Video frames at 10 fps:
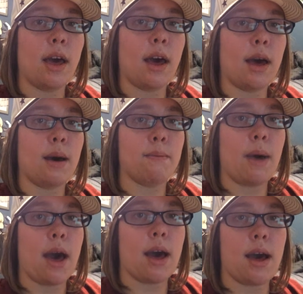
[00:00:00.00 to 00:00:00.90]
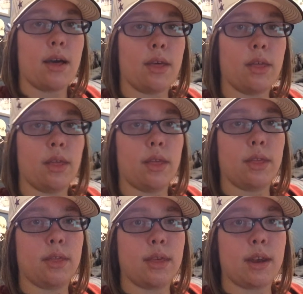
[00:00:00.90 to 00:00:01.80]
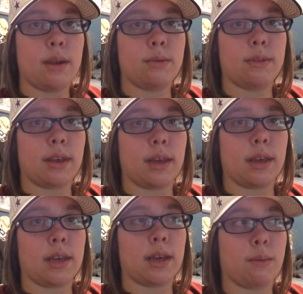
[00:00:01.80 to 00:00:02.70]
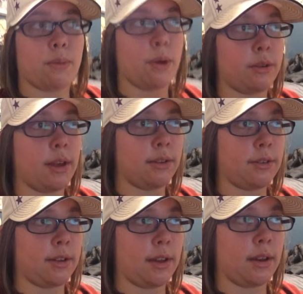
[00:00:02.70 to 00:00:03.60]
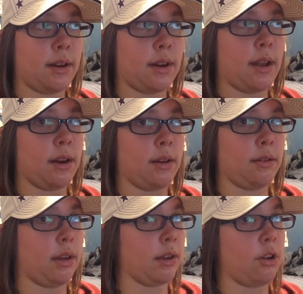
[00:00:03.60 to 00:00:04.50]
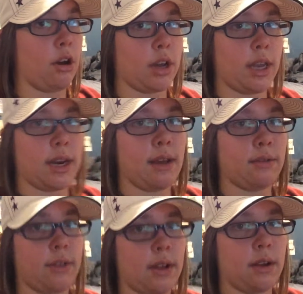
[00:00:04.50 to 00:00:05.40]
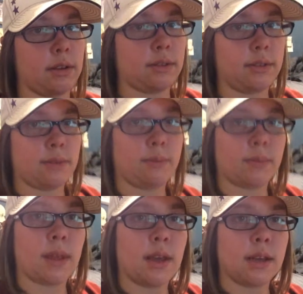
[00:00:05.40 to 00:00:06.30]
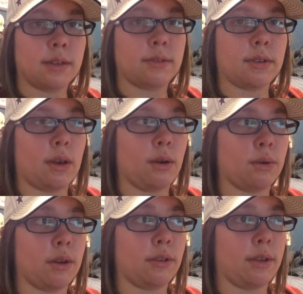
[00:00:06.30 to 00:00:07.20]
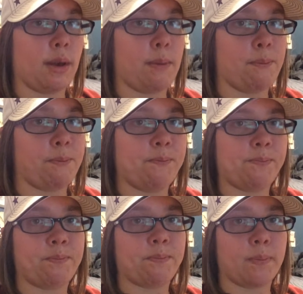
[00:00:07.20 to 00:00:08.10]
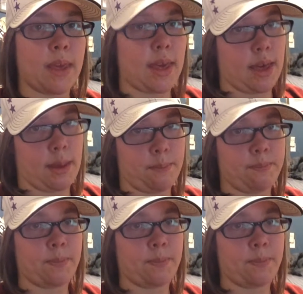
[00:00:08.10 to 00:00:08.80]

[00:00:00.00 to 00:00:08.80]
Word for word: Um, then it was like a brew tasting and like talking downstairs. So, cause um, yeah.